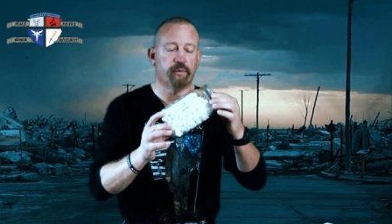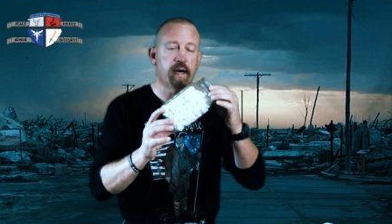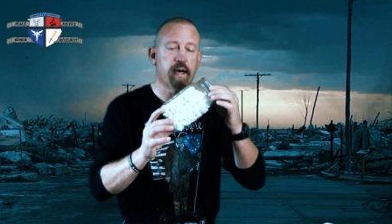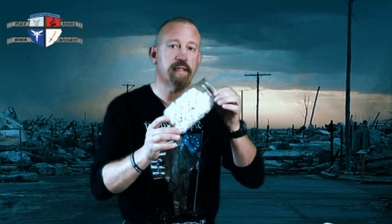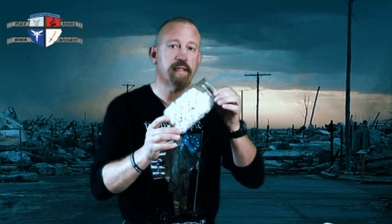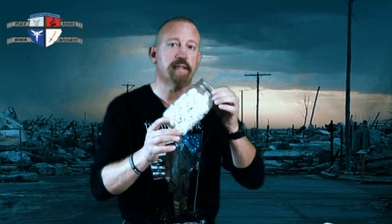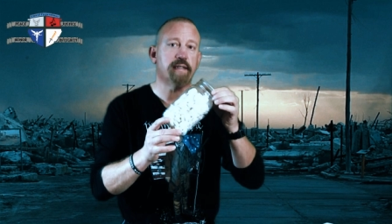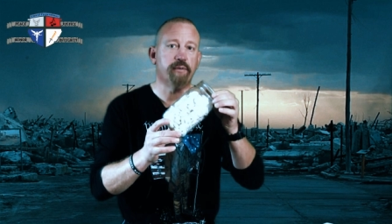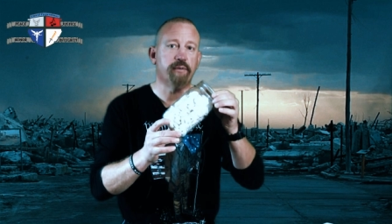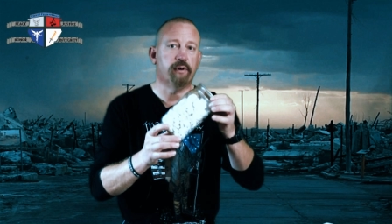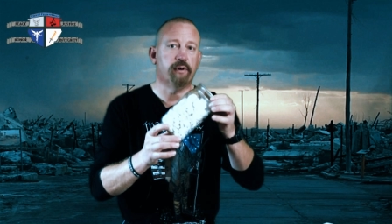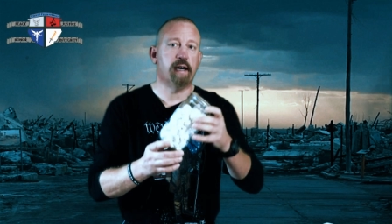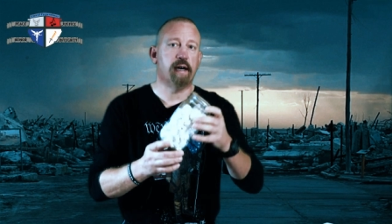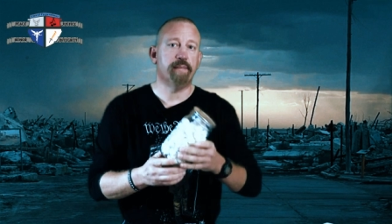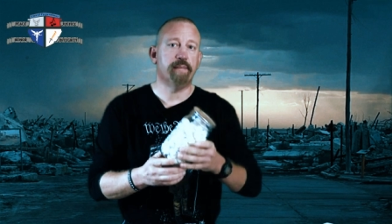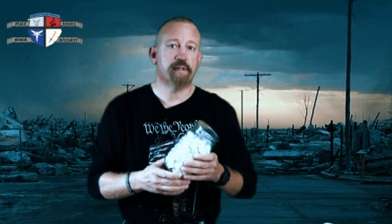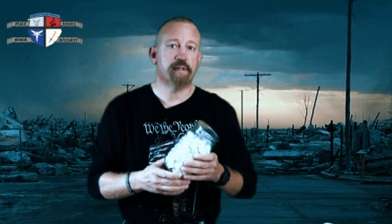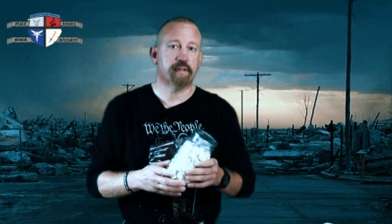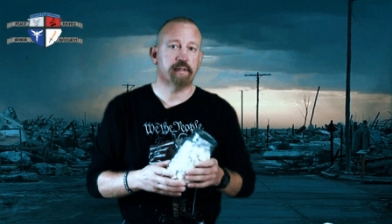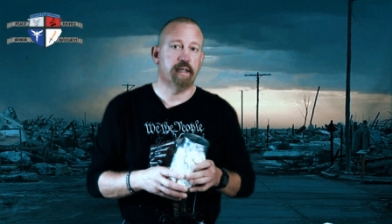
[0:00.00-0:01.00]
Wysi
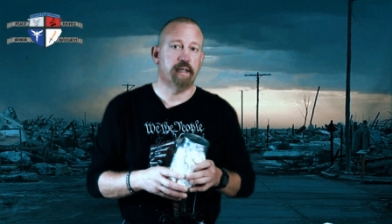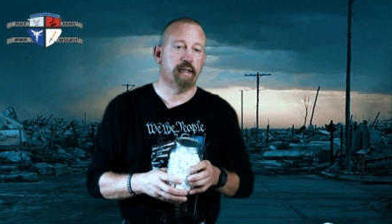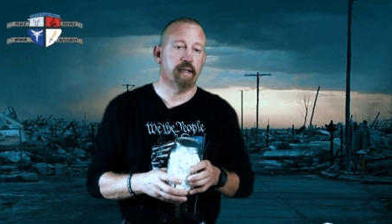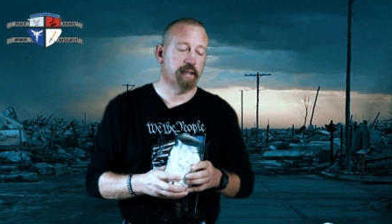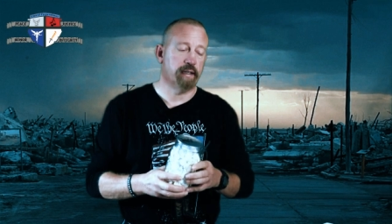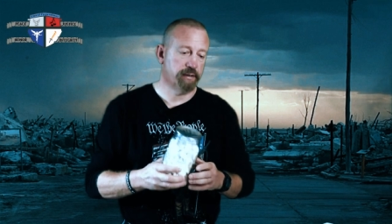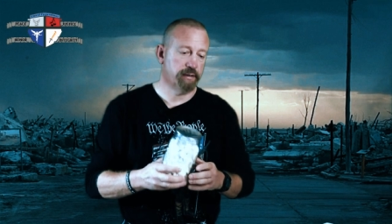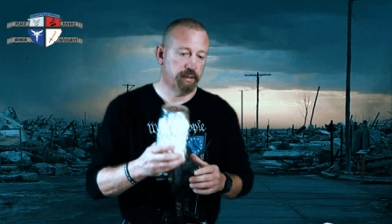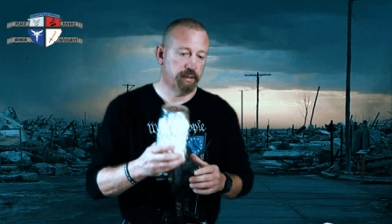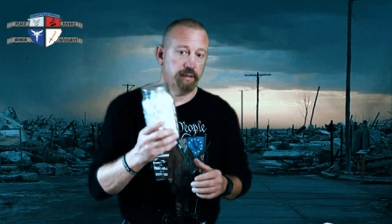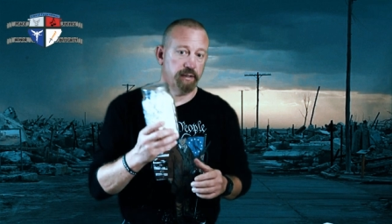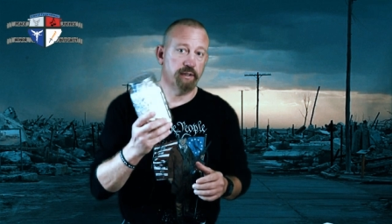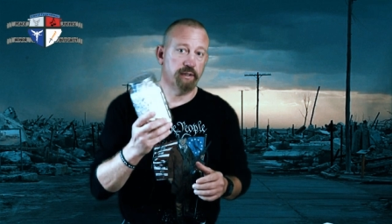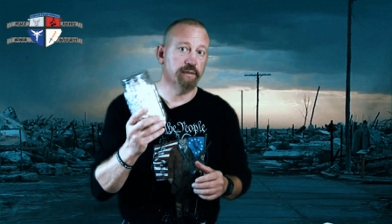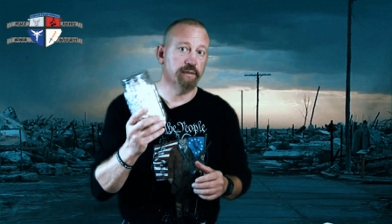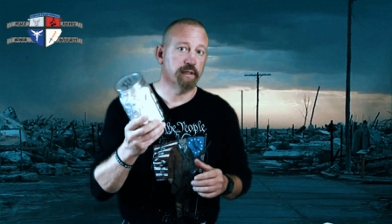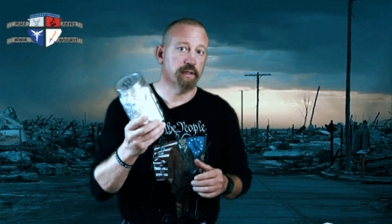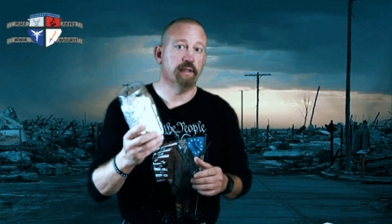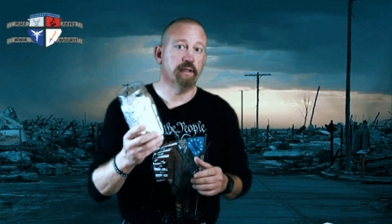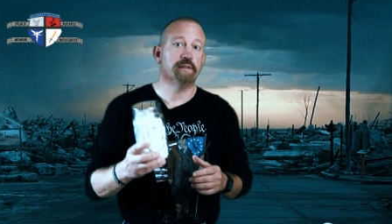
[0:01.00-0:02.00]
wipes uh, to
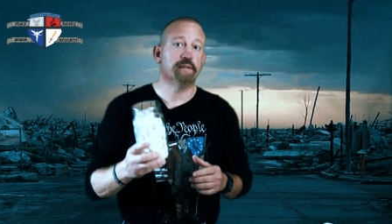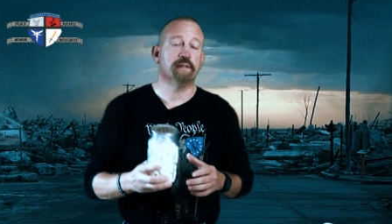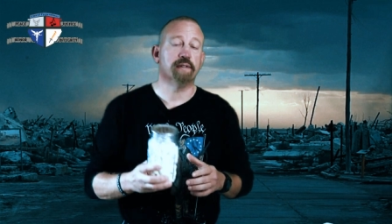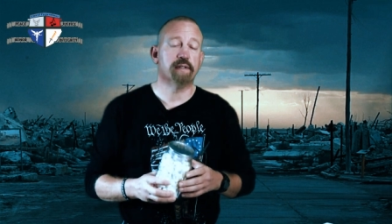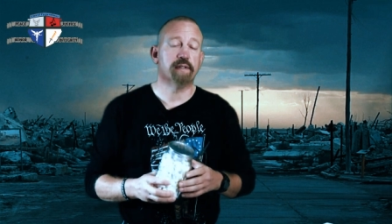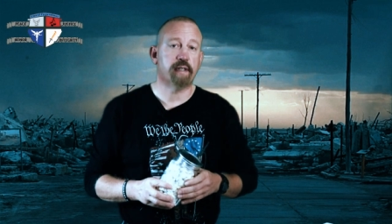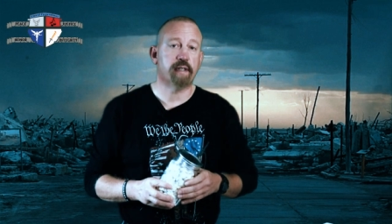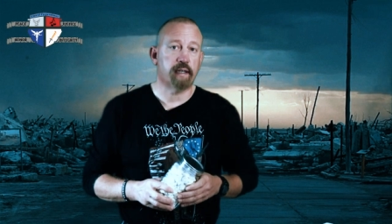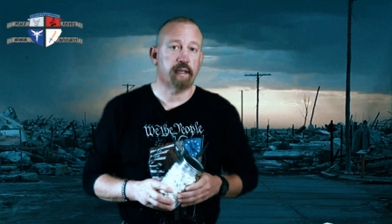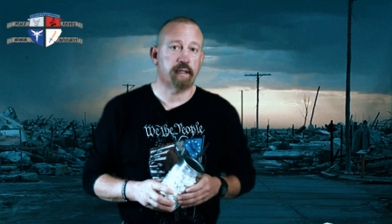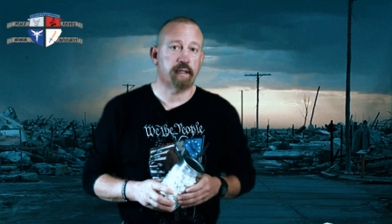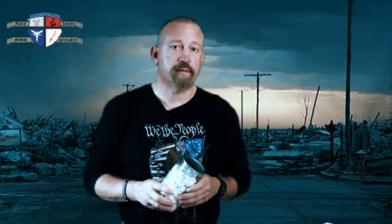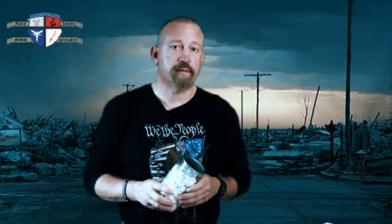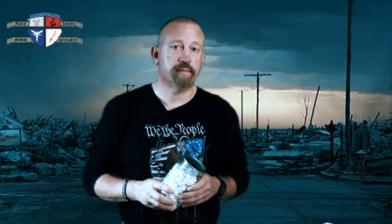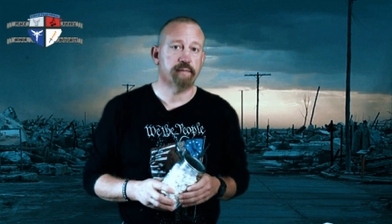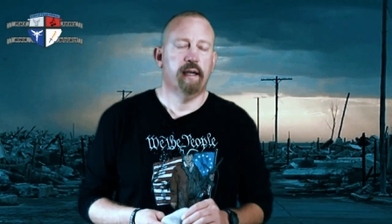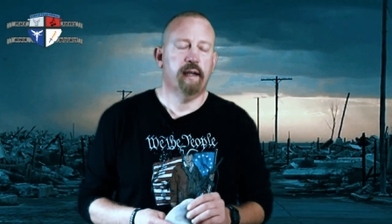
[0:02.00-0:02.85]
use those instead.